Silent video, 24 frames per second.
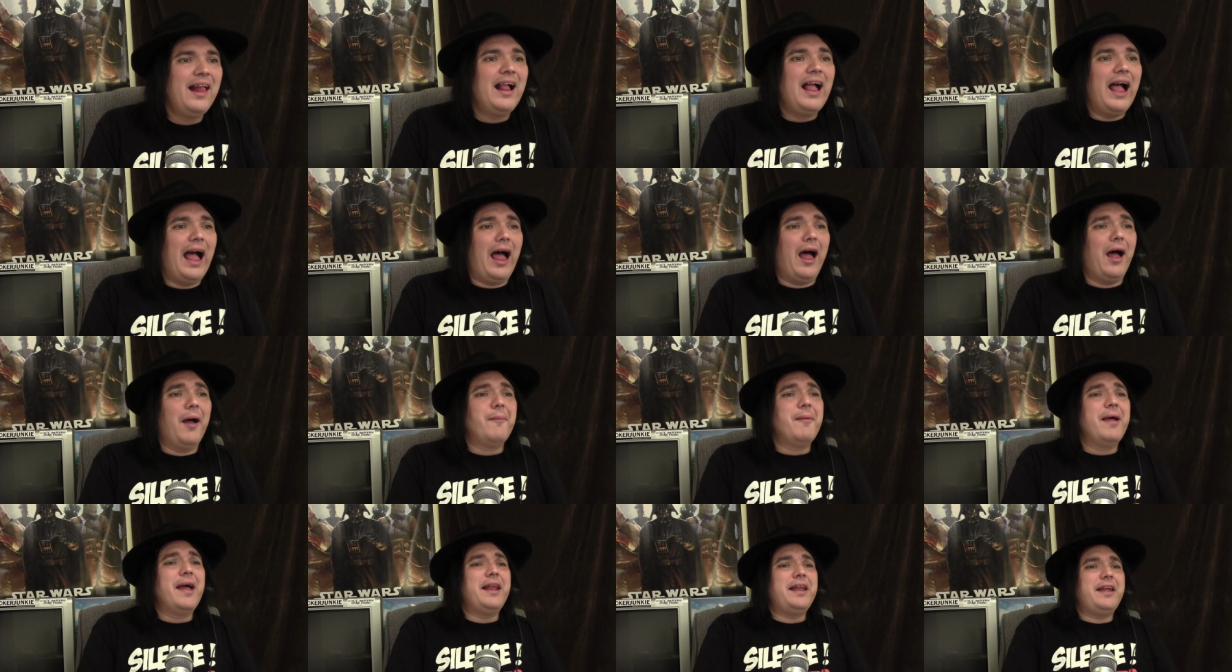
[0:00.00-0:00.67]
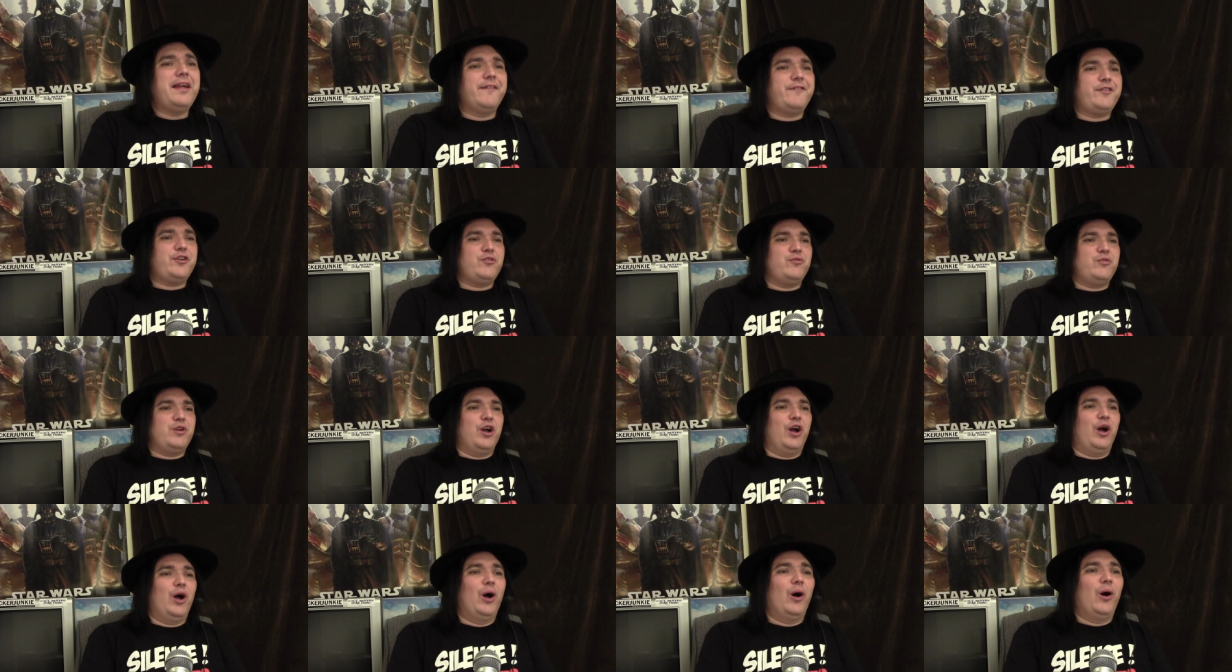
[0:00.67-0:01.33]
how many of you
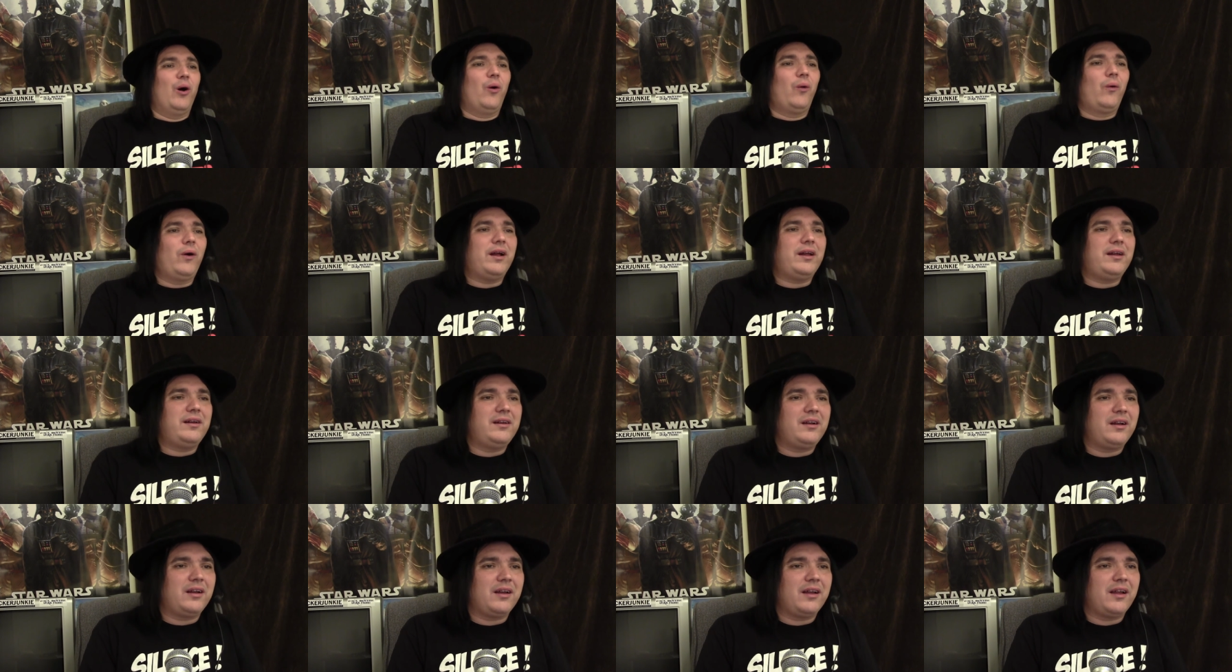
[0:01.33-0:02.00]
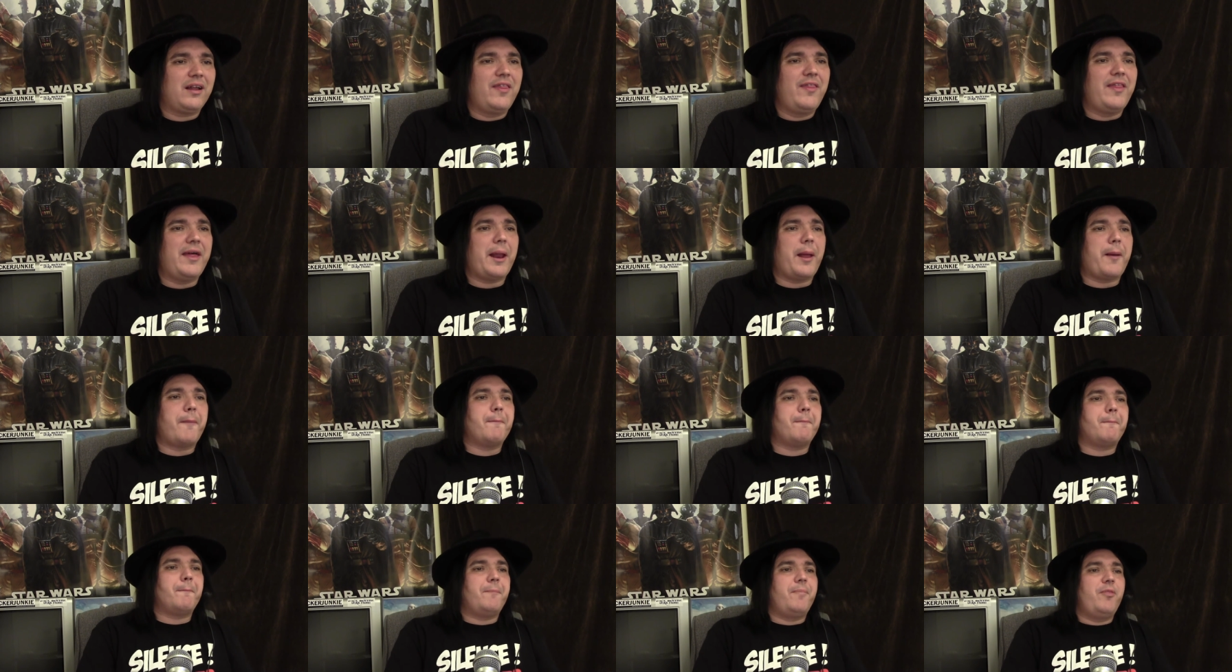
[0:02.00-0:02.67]
know that
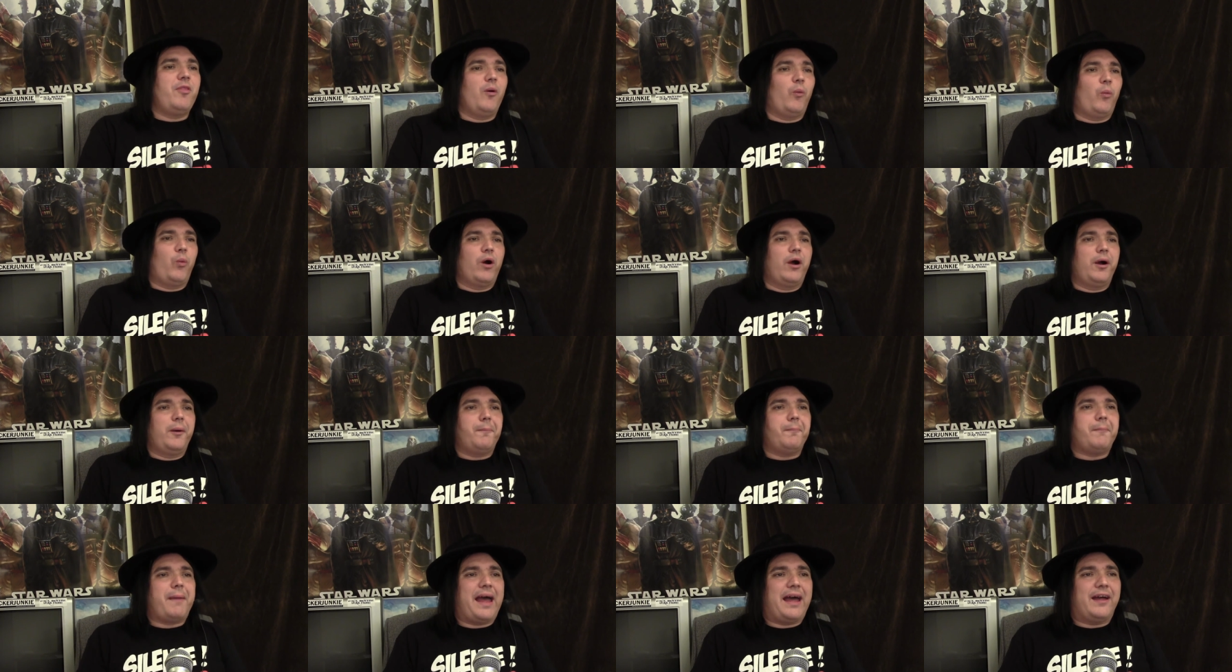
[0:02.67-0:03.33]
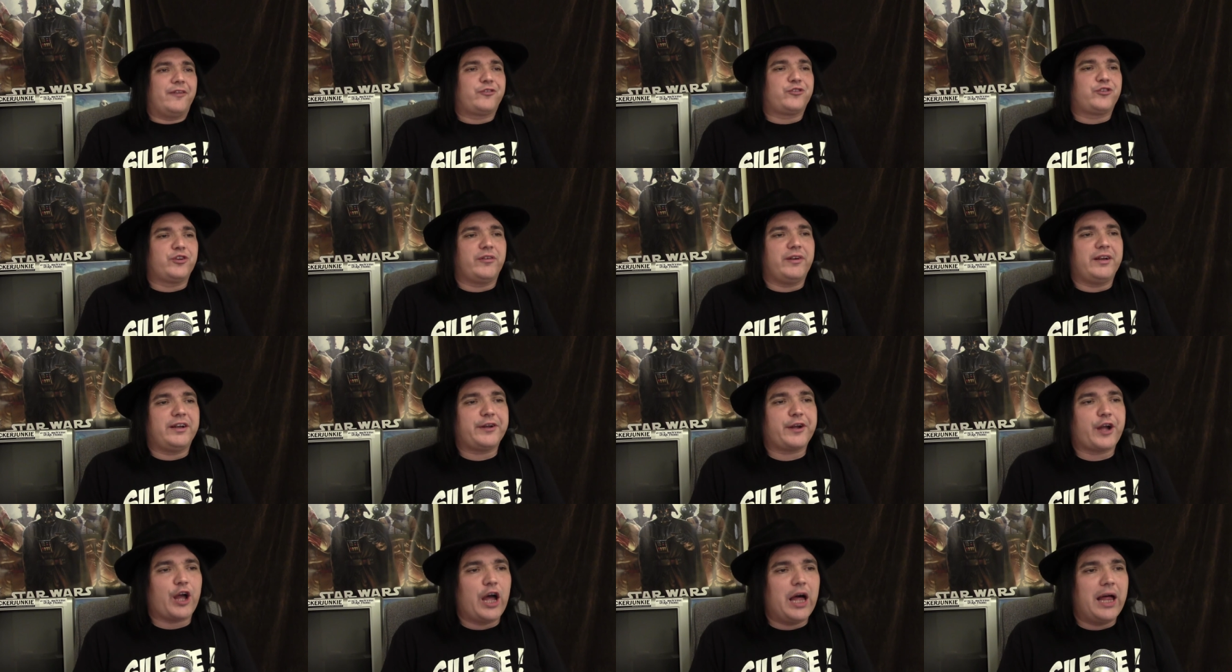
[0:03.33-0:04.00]
um, the word master
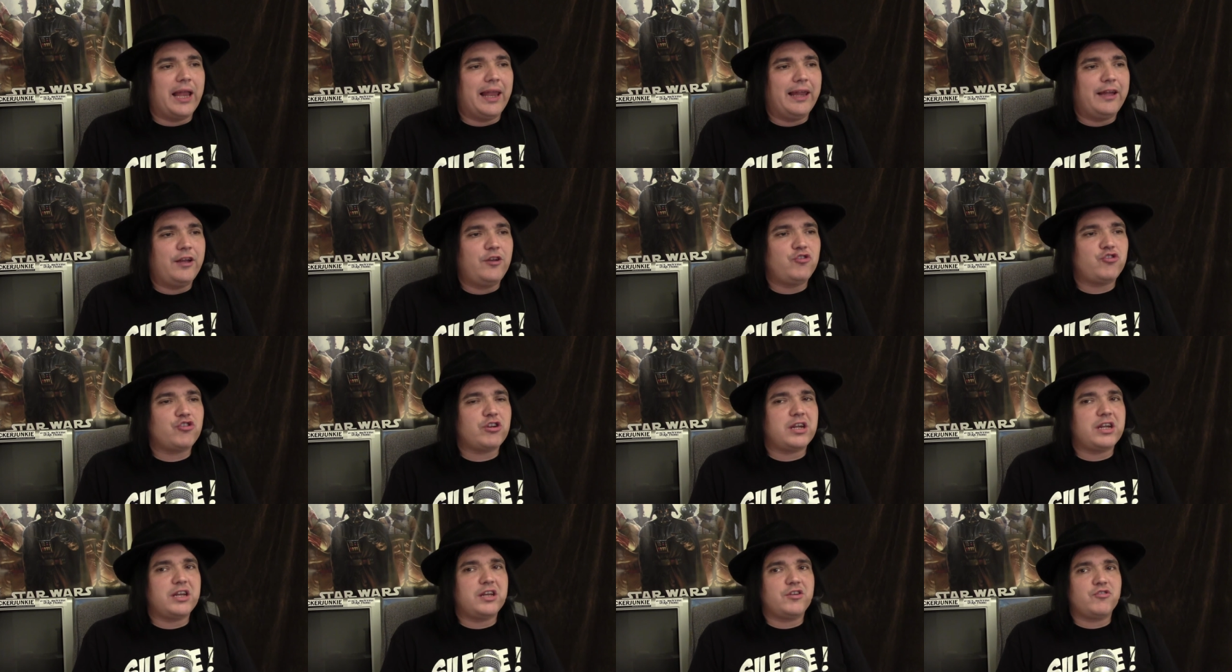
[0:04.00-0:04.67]
in college